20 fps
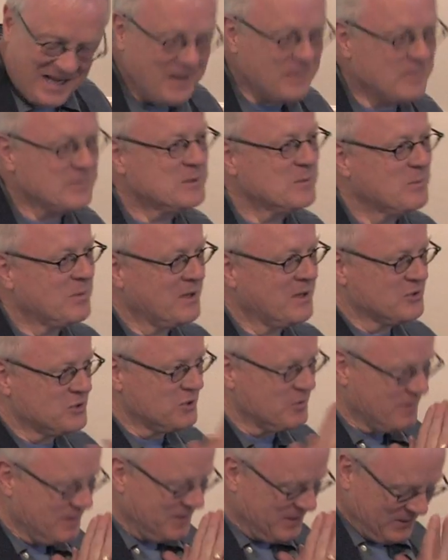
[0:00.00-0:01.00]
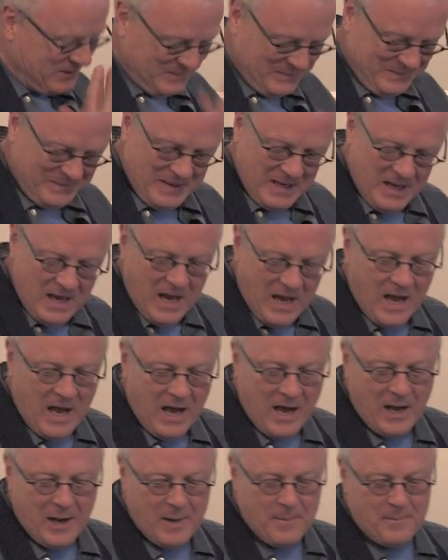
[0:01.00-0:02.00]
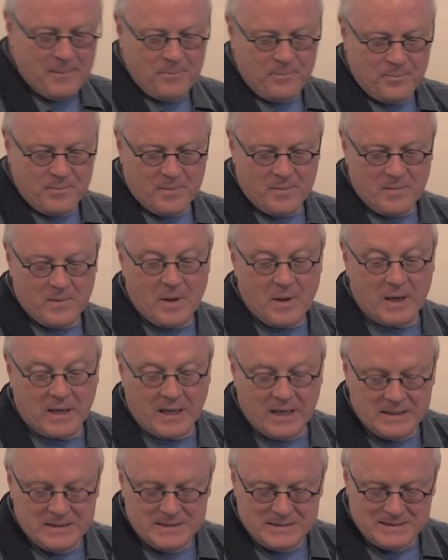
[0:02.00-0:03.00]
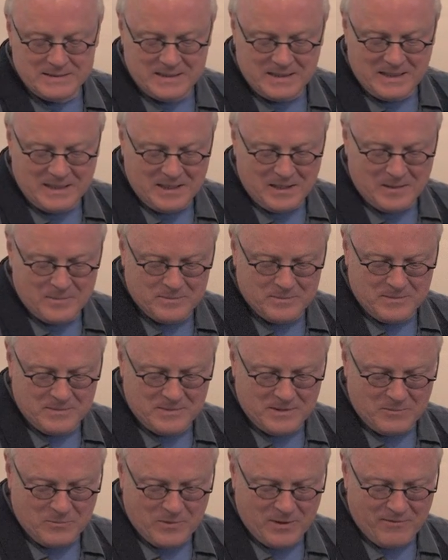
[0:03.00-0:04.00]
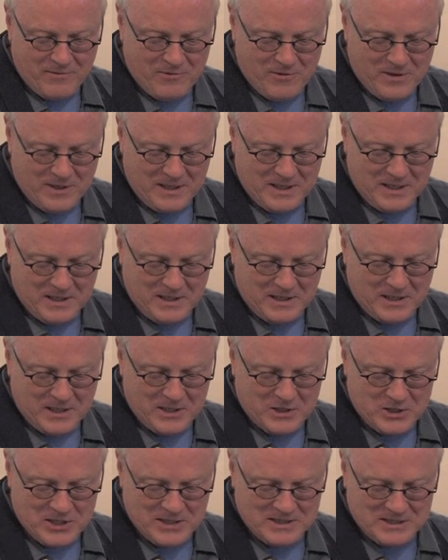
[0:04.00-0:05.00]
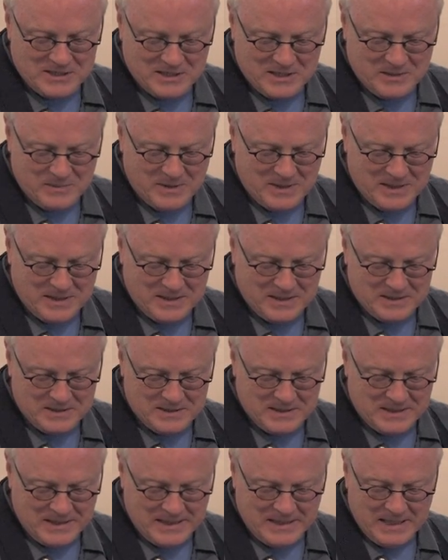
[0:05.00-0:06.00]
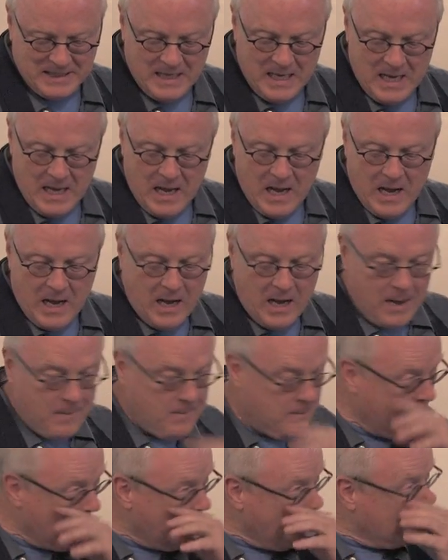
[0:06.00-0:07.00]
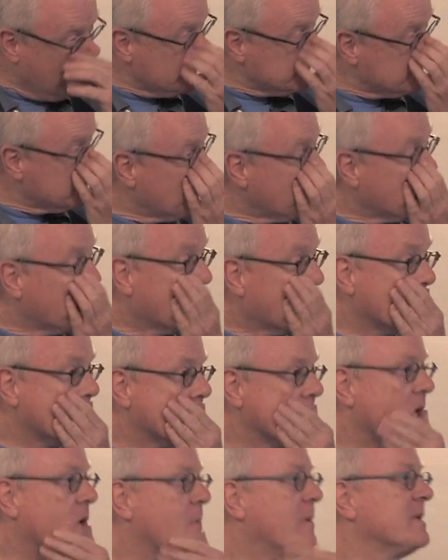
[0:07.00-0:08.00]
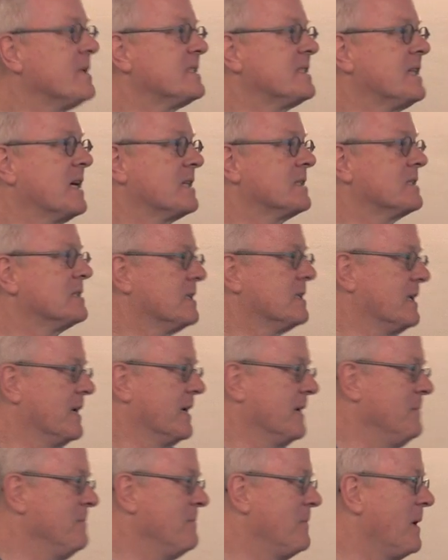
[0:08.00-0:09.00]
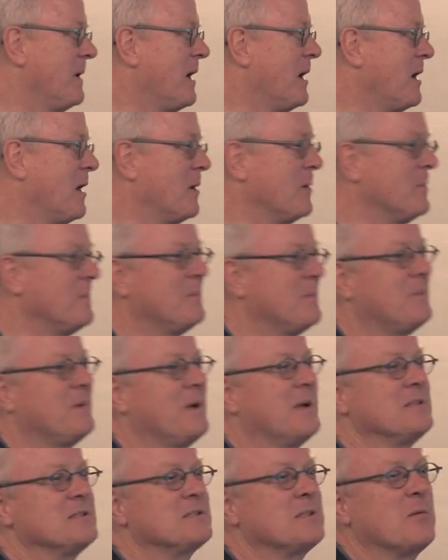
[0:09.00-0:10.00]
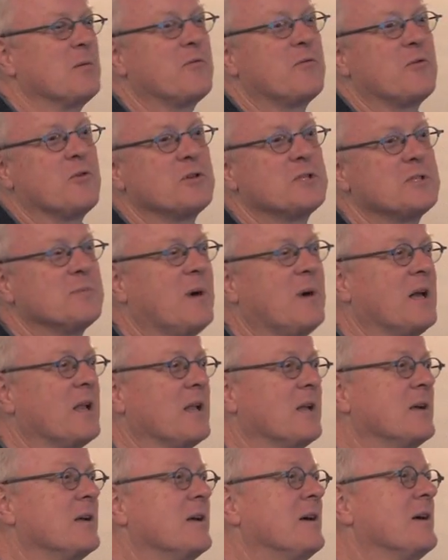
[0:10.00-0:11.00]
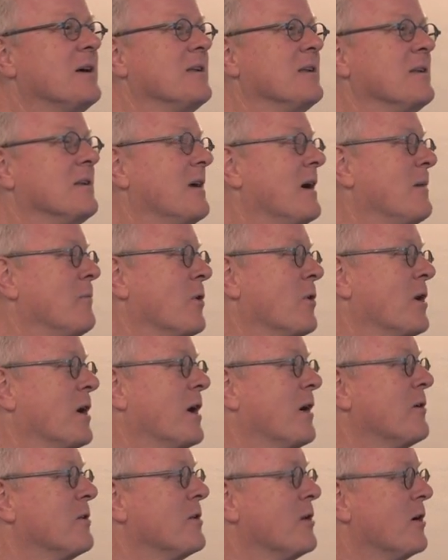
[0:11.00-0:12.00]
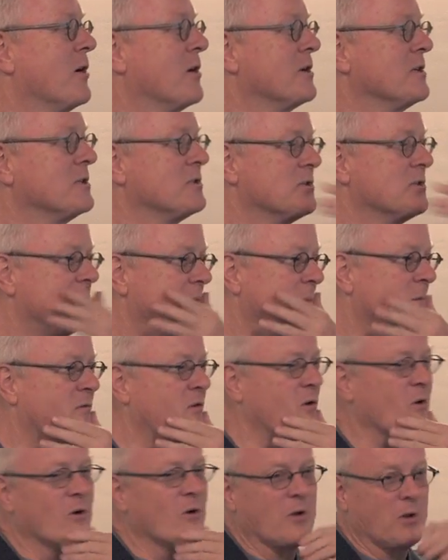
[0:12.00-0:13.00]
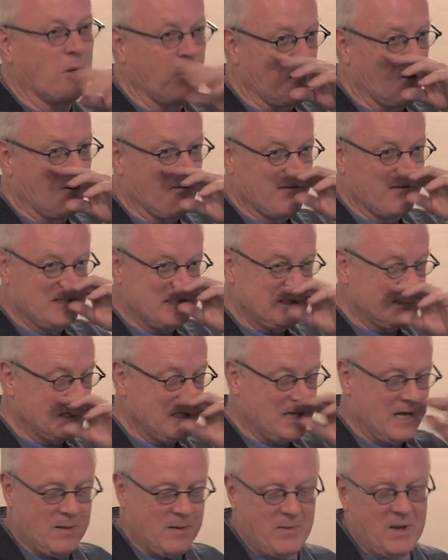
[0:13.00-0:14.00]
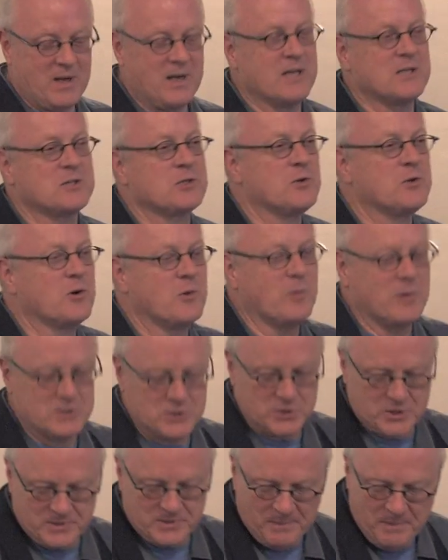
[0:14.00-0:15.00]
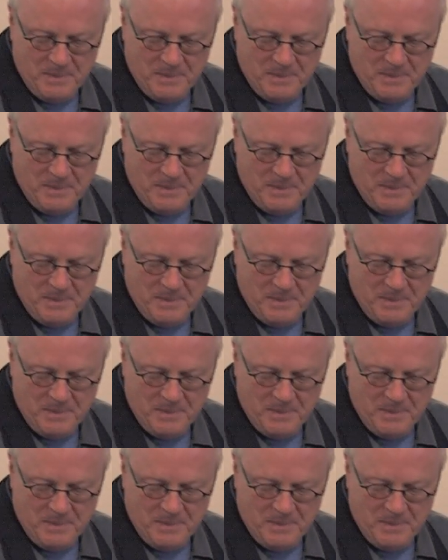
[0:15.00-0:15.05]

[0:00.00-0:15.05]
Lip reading: It's a pleasure to be here. Again, whenever I can get a chance to come by on a Sunday. So we're going to talk about sex today, and some of you are smiling, and I'm looking out in the audience, so some of you are a little nervous that I might ask you a question.